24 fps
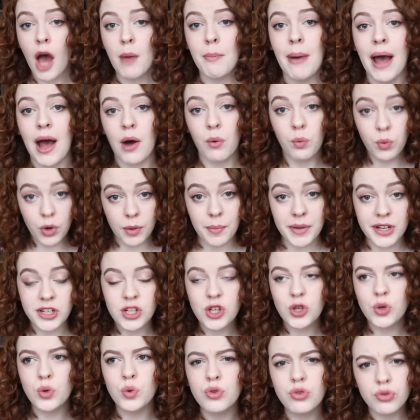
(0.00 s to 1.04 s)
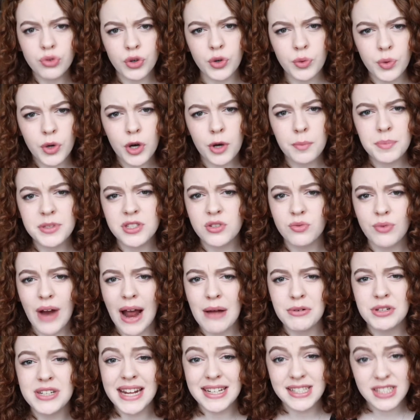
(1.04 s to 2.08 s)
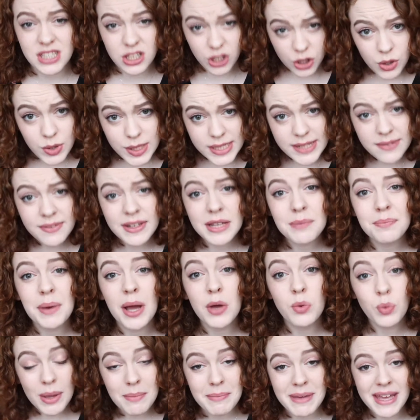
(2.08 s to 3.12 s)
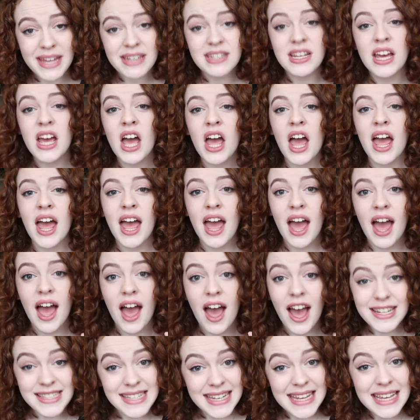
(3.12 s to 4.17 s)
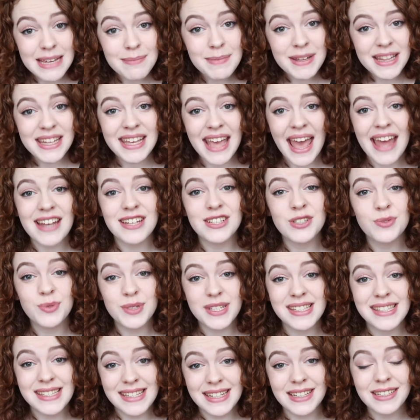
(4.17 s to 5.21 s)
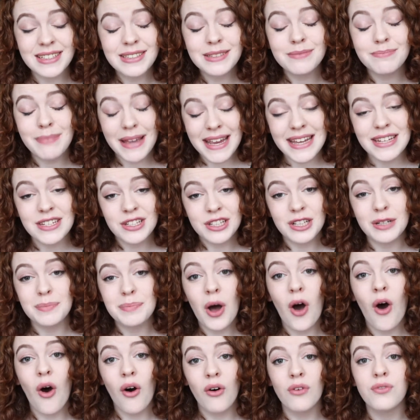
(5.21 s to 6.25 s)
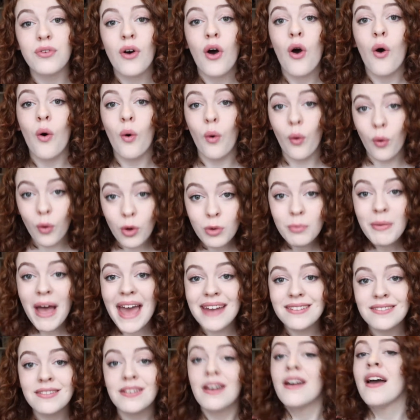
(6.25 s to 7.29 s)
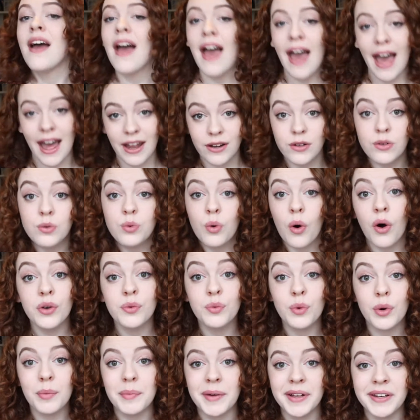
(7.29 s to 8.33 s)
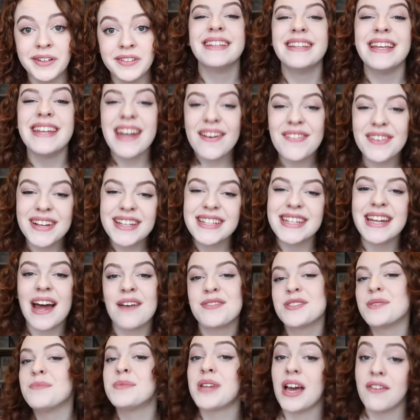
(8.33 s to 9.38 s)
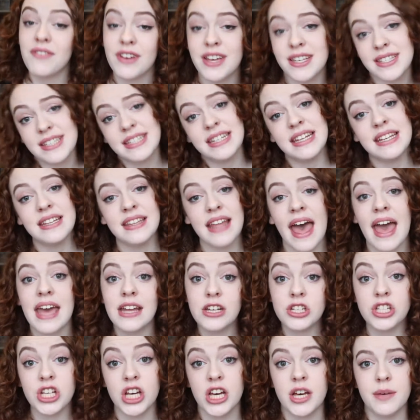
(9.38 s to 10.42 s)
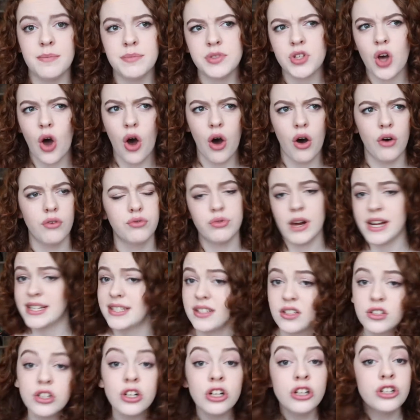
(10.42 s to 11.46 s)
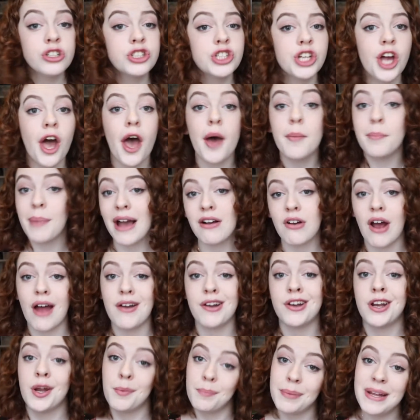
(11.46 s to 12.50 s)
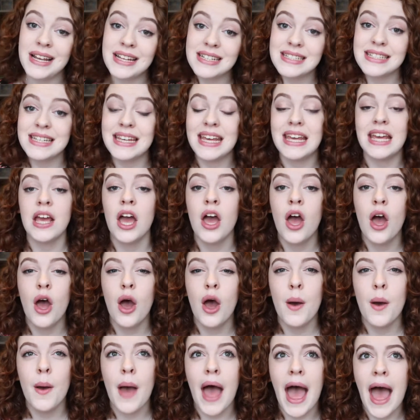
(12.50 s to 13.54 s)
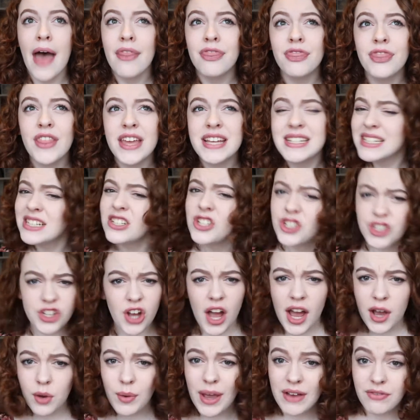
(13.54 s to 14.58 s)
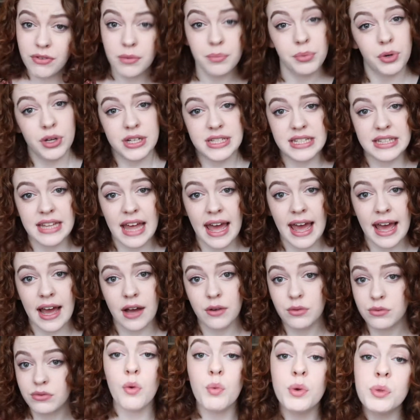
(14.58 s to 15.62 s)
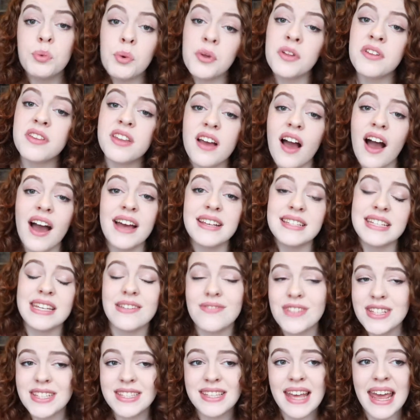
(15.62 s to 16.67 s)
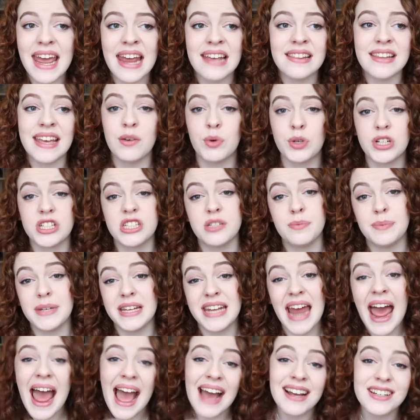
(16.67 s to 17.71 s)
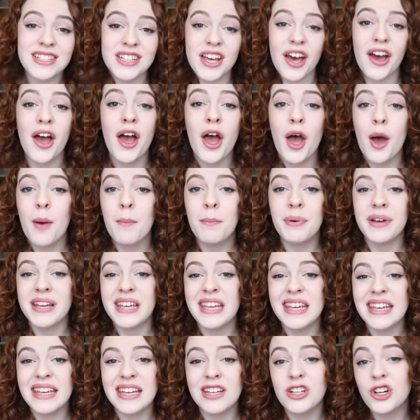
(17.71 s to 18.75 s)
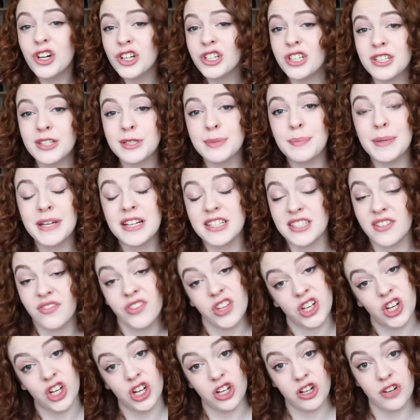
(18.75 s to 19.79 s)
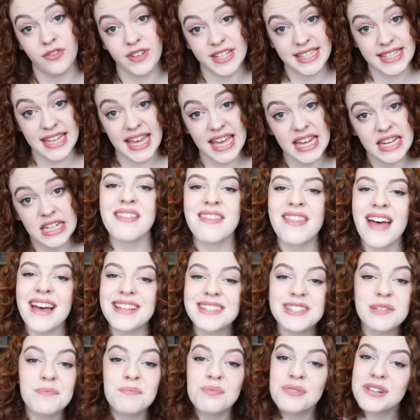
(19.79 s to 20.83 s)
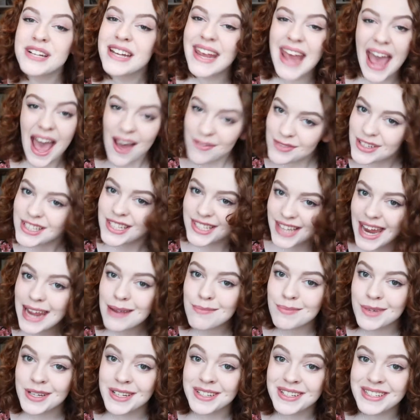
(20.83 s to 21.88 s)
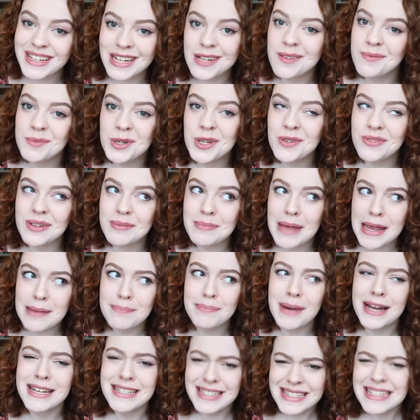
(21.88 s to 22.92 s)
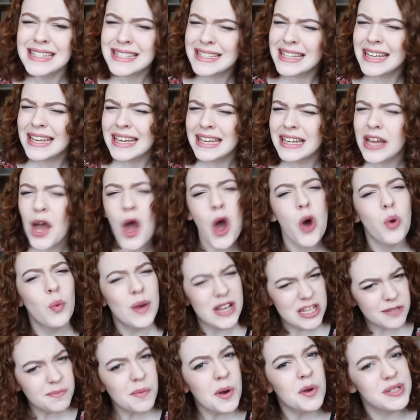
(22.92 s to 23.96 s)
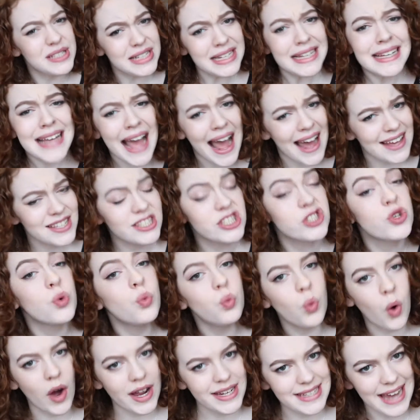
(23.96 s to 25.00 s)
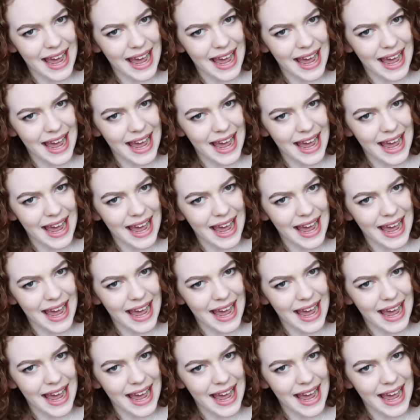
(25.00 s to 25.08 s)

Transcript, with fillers: about a woman who grew up surrounded exclusively by women, her team in the end was still made up of all men and one woman. They definitely did have some diversity in there in terms of race and culture, background and ability, and they didn't shy away from pointing that out, with one of the guys even saying that he wanted to be an actor, but he couldn't because of the colour of his skin. That's a pretty hefty statement in a movie made by DC, which mostly casts white